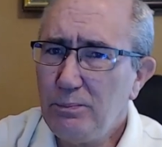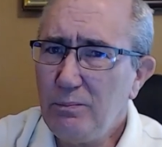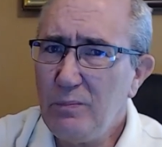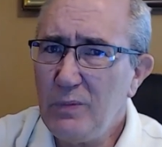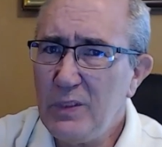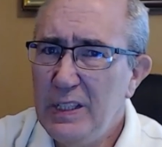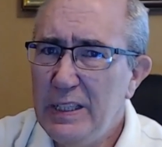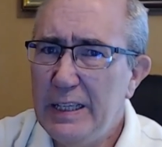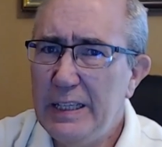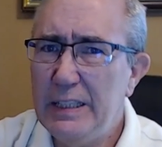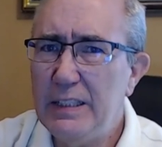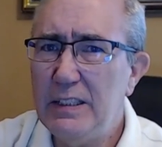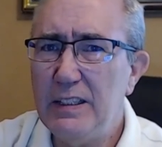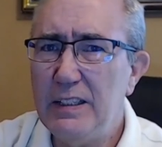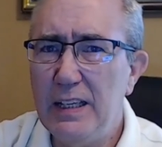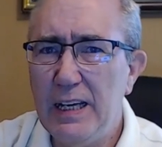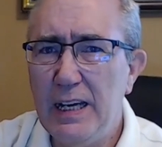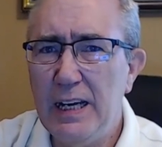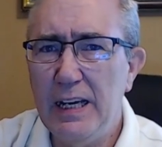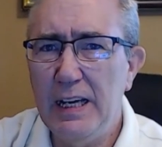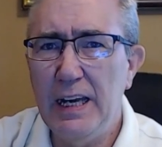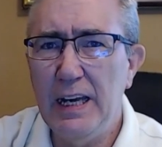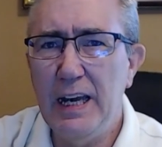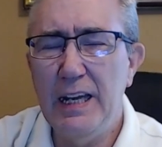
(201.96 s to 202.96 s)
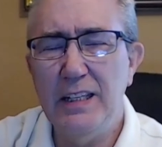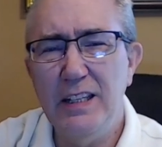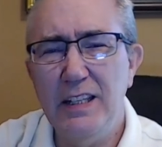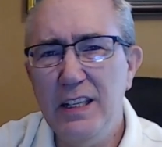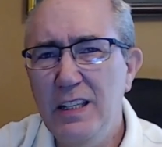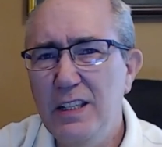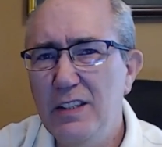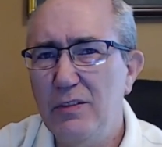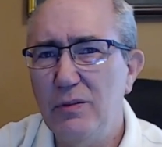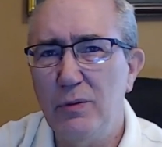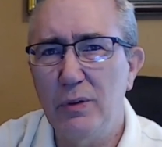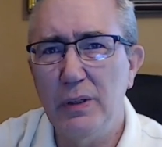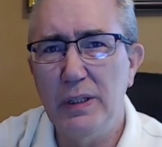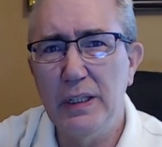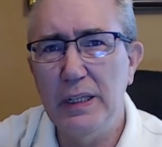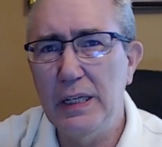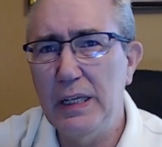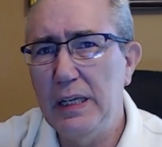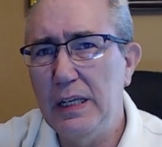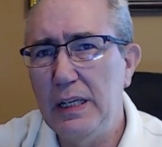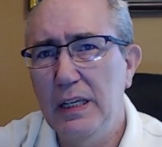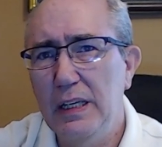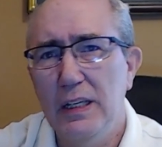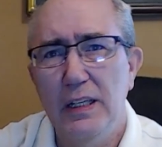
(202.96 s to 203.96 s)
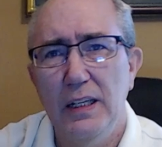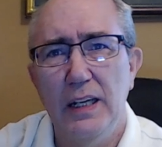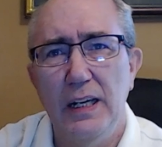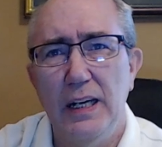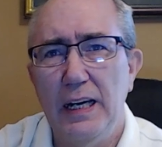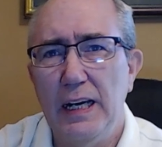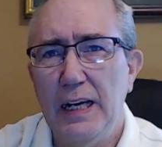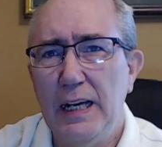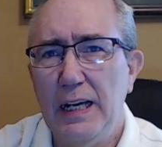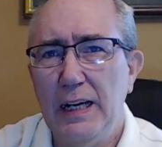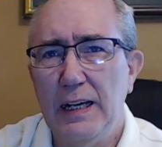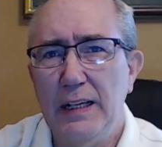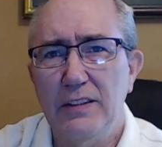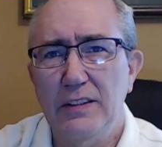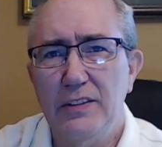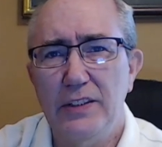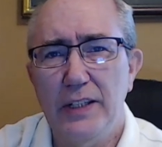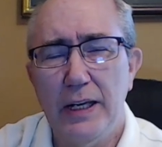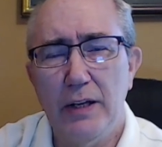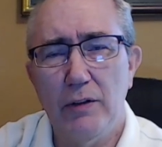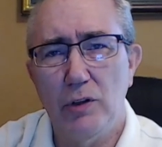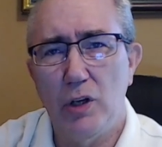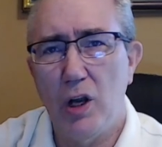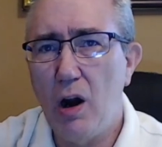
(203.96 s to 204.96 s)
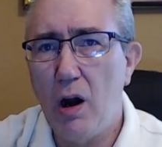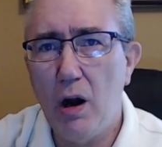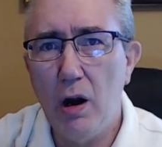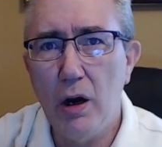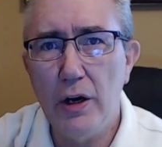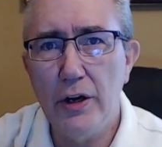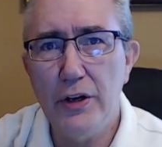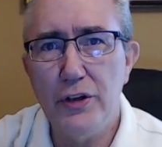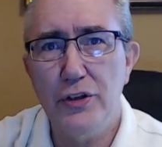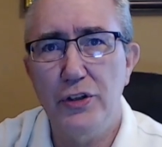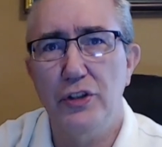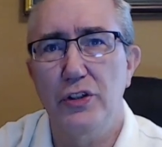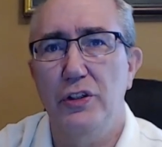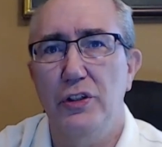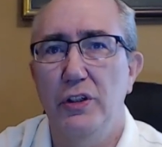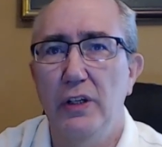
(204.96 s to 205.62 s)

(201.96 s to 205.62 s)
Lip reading: It didn't really sound harsh,